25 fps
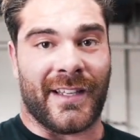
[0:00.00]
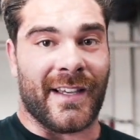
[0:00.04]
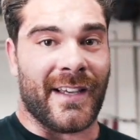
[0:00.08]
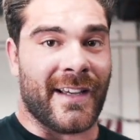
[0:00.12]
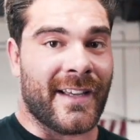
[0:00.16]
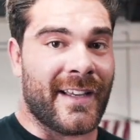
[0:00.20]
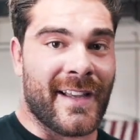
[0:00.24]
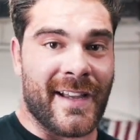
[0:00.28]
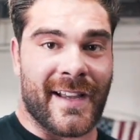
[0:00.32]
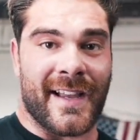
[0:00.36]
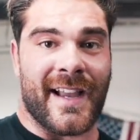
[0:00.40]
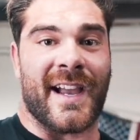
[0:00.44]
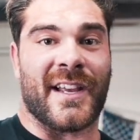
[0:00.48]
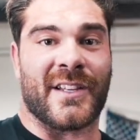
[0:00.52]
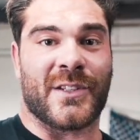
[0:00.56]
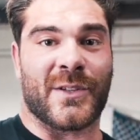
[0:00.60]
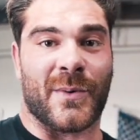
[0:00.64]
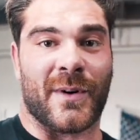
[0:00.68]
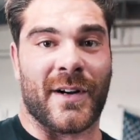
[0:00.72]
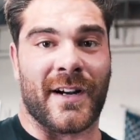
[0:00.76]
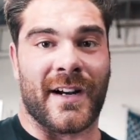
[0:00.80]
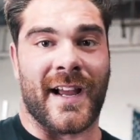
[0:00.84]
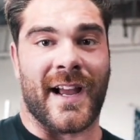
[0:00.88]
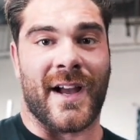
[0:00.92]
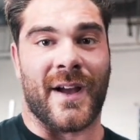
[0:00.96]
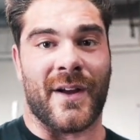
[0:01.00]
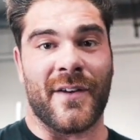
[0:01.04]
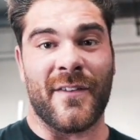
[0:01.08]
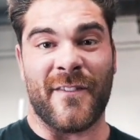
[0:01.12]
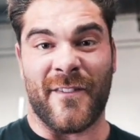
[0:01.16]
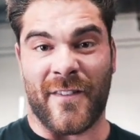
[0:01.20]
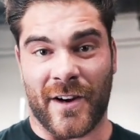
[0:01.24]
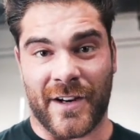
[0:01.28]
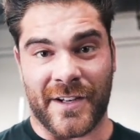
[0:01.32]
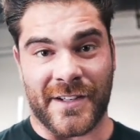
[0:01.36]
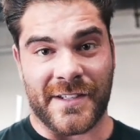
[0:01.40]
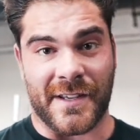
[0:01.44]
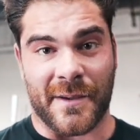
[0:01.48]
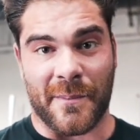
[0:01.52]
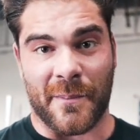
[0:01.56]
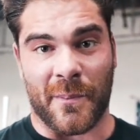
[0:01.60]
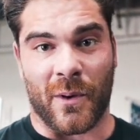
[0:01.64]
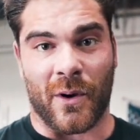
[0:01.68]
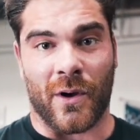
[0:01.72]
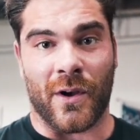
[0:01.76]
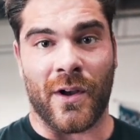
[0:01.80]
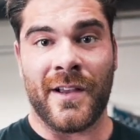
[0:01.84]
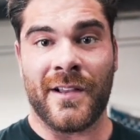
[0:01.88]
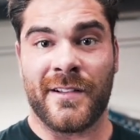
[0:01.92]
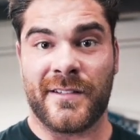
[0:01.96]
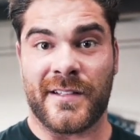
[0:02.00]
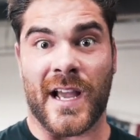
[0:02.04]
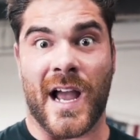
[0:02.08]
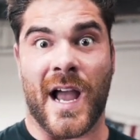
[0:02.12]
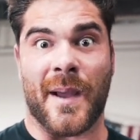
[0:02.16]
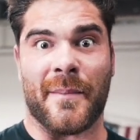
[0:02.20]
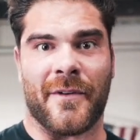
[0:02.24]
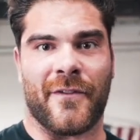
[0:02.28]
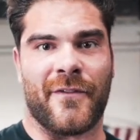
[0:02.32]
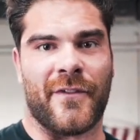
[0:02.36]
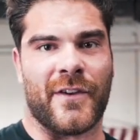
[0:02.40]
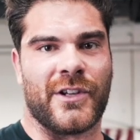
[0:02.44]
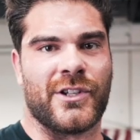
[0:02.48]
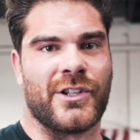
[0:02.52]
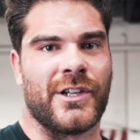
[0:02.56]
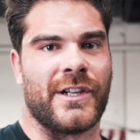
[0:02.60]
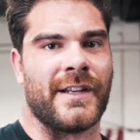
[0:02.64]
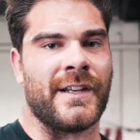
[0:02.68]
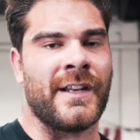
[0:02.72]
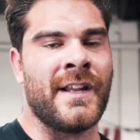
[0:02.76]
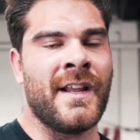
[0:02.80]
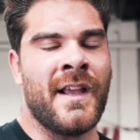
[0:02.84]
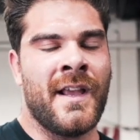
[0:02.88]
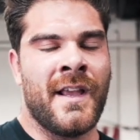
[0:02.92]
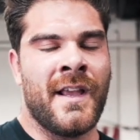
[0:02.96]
a kick-ass workout. Very simple, time efficient.